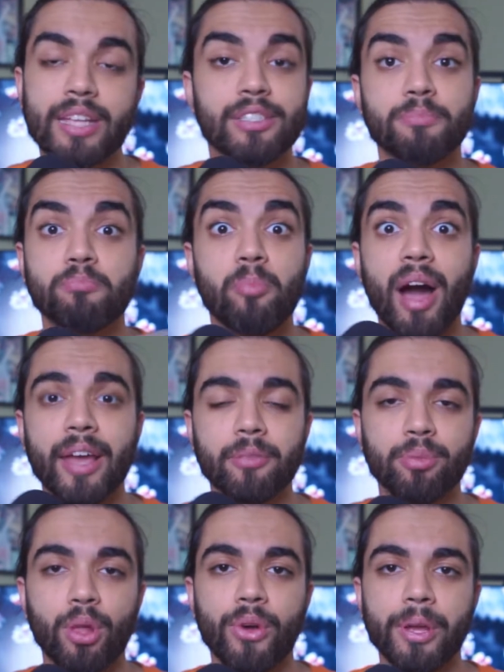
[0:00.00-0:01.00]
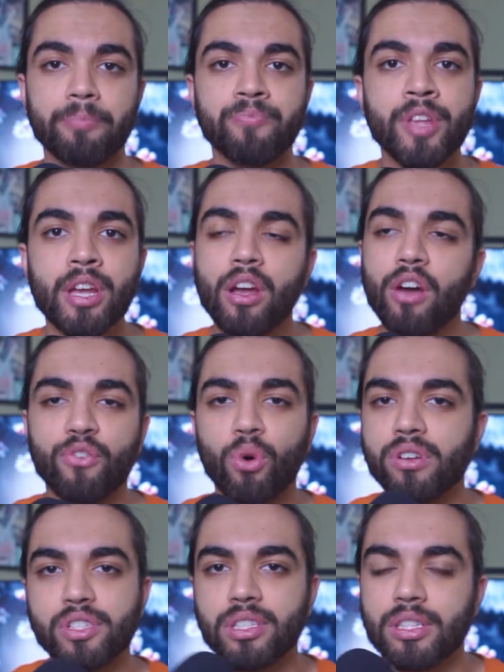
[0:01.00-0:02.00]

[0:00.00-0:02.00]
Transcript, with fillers: It's mind-blowing. Of course,